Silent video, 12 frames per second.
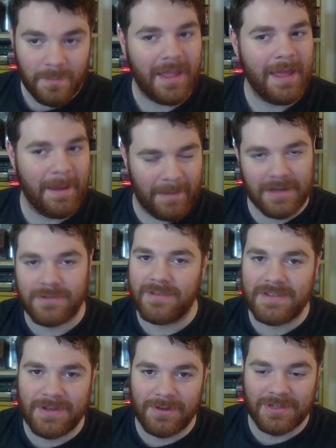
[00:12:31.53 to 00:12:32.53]

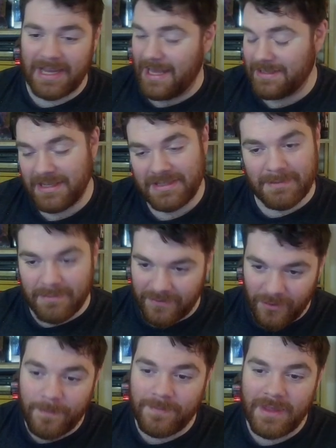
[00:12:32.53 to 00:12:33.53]
Imaginary Soldier, as I said
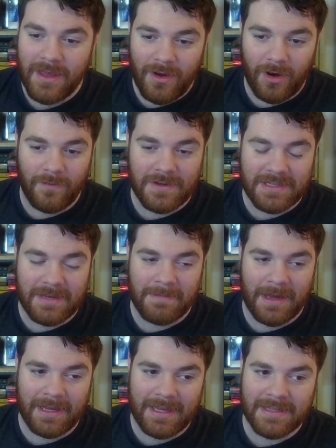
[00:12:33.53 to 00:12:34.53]
before, obviously
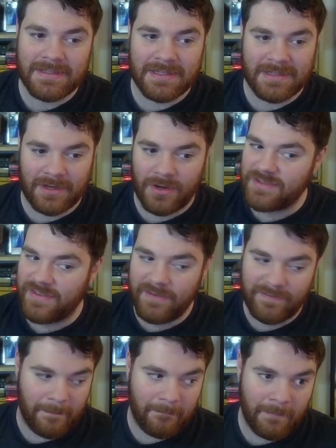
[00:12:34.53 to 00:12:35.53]
Mannequins is a nice fit
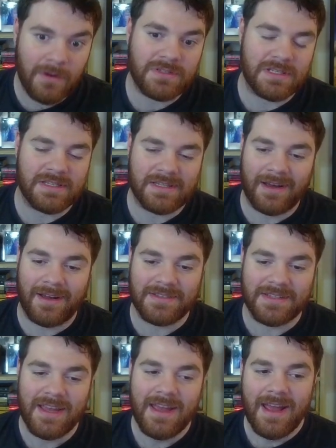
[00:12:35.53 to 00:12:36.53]
for most of these
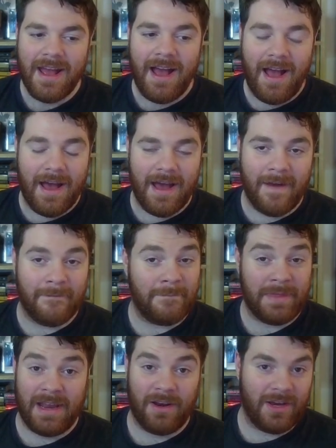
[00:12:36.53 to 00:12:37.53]
cards.
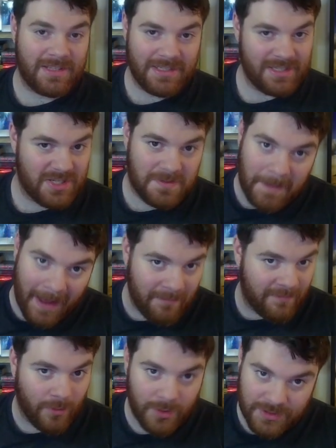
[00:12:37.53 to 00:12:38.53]
They like to just spam
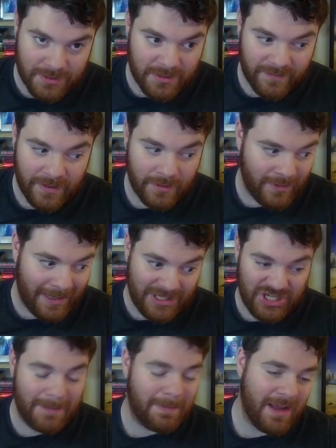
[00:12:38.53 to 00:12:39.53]
forwards onto the field really
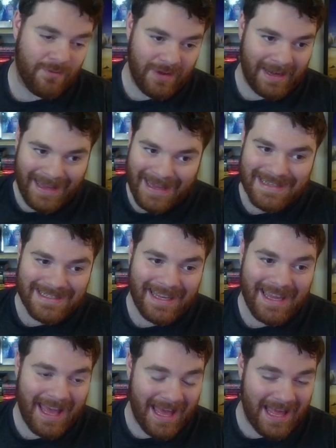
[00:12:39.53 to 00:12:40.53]
cheaply and really
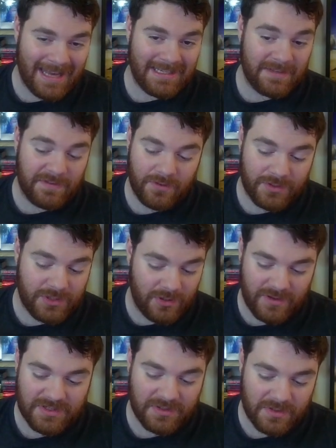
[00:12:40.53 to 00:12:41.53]
easily, and if you've got 2
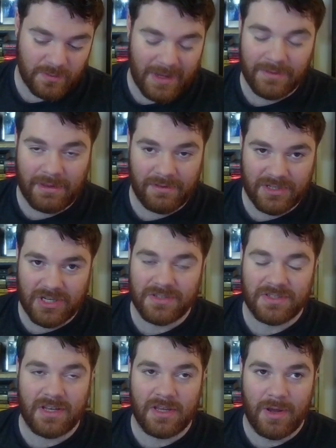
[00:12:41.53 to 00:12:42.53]
crystals as well, now the
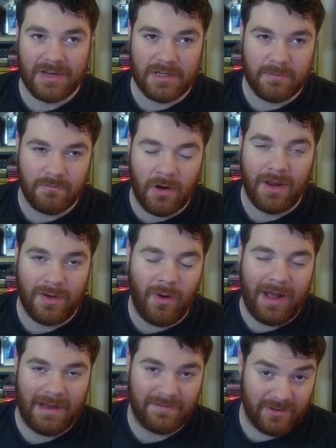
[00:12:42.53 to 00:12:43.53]
chances are you actually might not
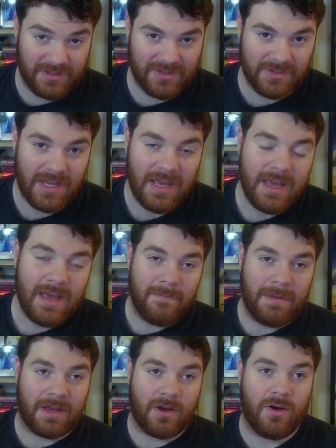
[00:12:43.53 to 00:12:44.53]
have crystals
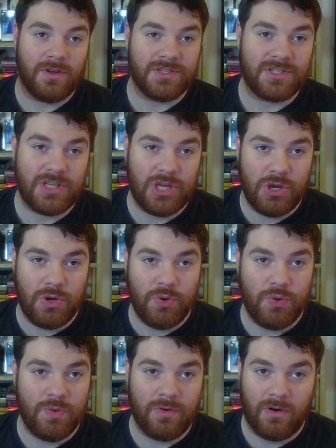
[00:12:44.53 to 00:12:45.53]
because
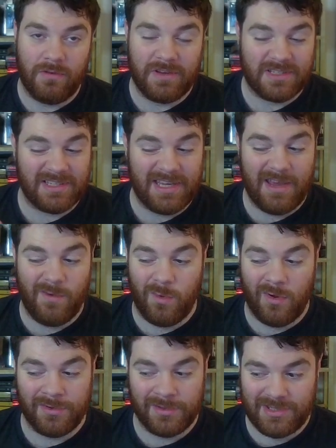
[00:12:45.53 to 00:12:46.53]
you obviously
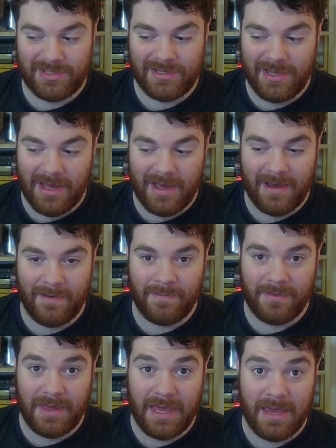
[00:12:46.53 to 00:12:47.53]
want
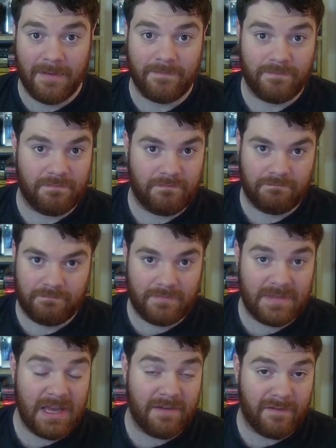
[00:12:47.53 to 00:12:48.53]
the
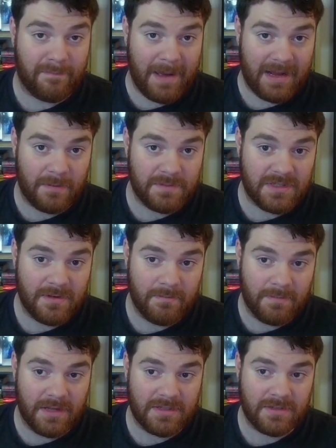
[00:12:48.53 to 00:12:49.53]
DFF backups,
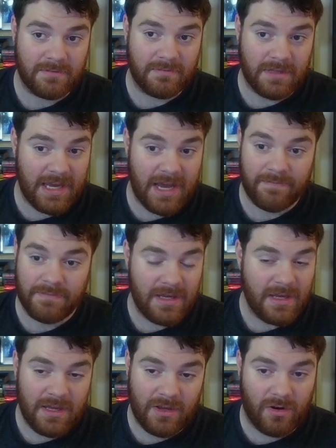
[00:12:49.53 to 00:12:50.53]
but yeah,
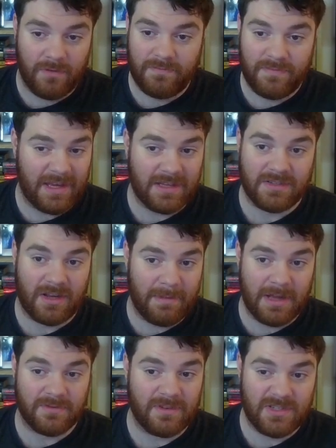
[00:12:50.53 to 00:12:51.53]
got things like
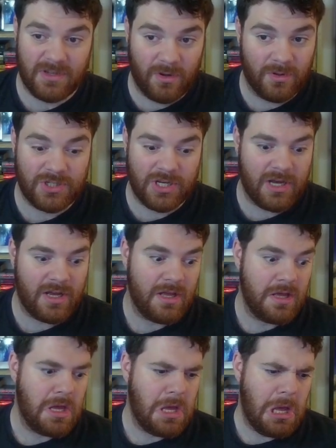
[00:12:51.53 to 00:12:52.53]
Imaginary Soldier,
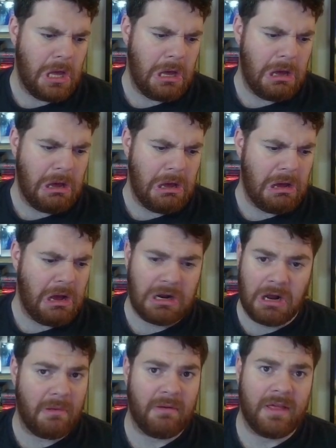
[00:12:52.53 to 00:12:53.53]
I can't
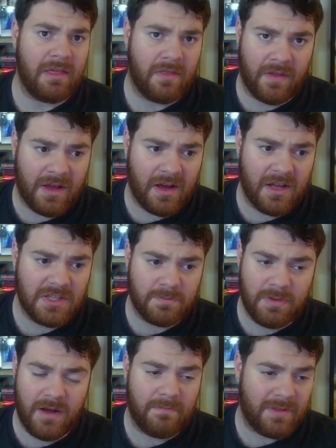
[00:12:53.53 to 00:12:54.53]
remember any of the cards,
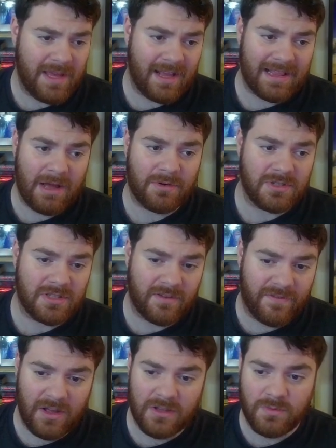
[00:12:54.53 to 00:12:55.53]
but playing Cloud onto the
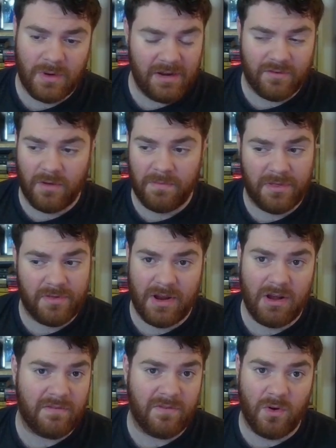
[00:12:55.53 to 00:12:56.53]
field when you've got 3
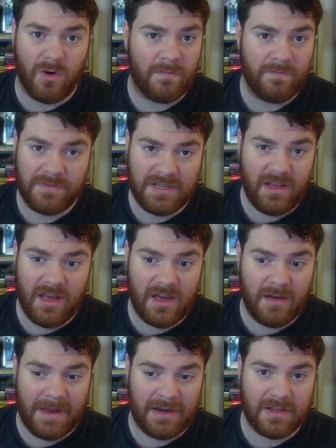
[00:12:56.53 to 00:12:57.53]
or 4
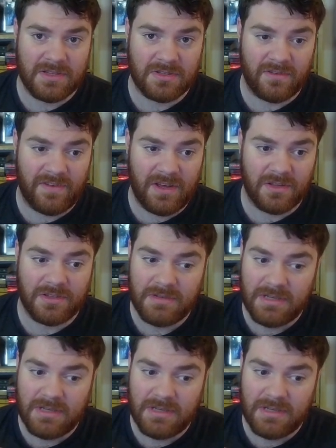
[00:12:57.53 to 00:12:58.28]
Mannequins on the field